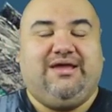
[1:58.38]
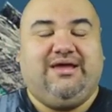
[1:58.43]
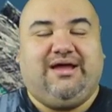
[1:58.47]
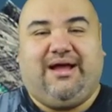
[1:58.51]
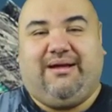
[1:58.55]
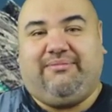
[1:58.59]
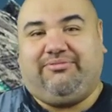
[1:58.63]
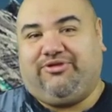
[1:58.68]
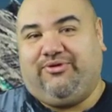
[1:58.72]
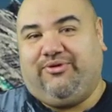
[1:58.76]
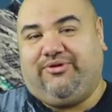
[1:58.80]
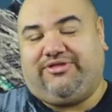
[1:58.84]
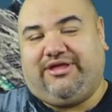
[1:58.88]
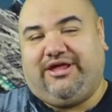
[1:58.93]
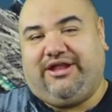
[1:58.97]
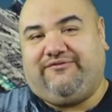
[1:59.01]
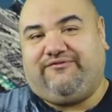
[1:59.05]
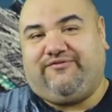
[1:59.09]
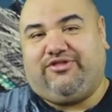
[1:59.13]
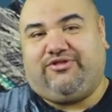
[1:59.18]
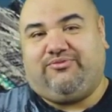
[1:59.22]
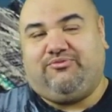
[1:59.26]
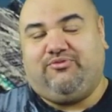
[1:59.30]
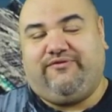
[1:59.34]
I'm so excited
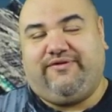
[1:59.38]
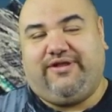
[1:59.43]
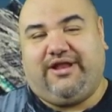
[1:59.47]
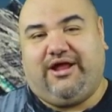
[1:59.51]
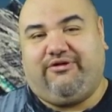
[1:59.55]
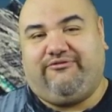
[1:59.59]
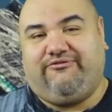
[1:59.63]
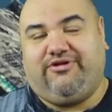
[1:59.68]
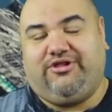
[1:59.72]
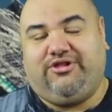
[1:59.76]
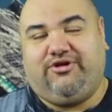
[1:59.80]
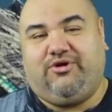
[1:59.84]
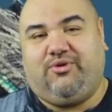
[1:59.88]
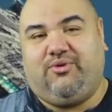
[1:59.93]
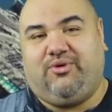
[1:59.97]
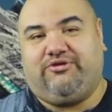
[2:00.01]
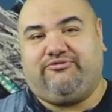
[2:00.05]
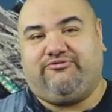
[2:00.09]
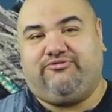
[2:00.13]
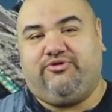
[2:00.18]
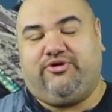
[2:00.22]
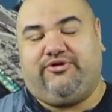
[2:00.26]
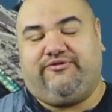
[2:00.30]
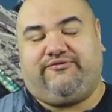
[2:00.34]
for this movie and I really don't want to
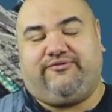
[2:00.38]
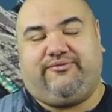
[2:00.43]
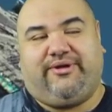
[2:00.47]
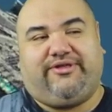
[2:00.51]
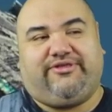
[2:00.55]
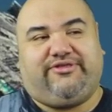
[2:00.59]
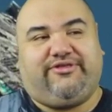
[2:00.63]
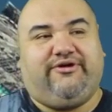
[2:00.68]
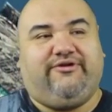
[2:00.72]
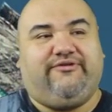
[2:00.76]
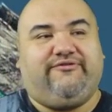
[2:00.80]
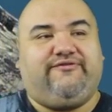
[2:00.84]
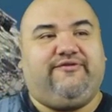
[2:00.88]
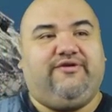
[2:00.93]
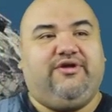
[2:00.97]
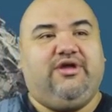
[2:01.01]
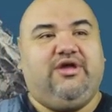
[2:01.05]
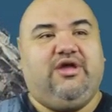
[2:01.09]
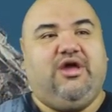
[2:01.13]
ruin it for myself.